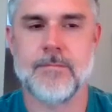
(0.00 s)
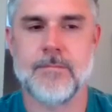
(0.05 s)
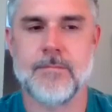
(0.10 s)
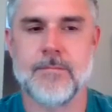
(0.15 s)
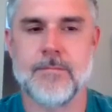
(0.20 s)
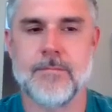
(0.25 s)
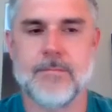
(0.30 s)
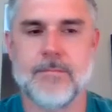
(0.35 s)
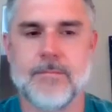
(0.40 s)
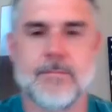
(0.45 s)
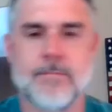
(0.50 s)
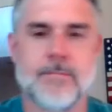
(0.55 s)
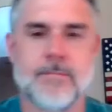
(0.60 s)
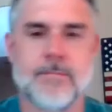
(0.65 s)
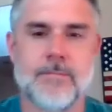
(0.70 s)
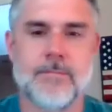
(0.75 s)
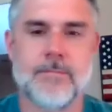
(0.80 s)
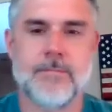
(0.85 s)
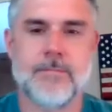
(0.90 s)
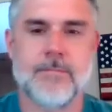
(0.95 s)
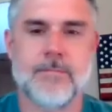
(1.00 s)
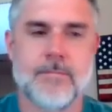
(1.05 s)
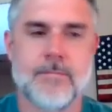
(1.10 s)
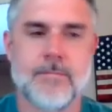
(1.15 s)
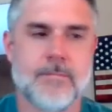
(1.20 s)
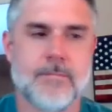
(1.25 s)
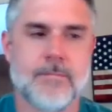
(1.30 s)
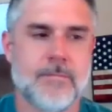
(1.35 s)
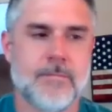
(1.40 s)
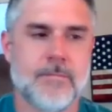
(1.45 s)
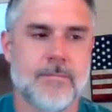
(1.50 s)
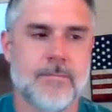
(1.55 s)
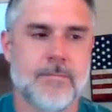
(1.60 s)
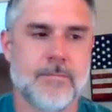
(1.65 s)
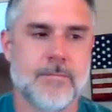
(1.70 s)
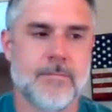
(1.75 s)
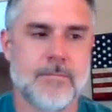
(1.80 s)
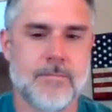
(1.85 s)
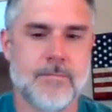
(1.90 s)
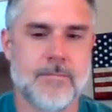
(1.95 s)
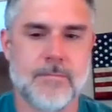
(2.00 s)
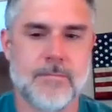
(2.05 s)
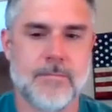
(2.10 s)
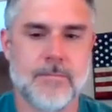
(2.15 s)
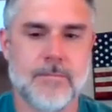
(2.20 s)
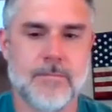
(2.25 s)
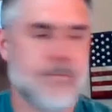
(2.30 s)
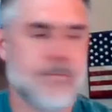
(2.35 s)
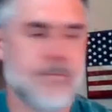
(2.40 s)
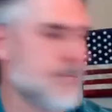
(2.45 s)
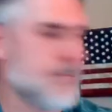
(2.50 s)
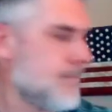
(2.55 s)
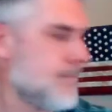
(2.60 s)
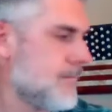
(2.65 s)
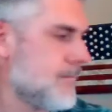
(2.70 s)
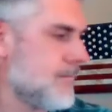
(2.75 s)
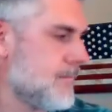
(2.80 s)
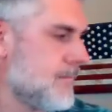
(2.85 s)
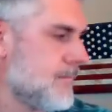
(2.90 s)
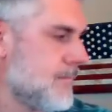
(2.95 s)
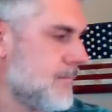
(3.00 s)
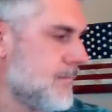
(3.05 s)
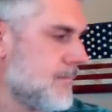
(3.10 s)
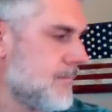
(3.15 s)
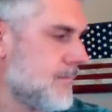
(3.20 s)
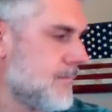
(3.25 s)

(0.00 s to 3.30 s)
This person isn't speaking.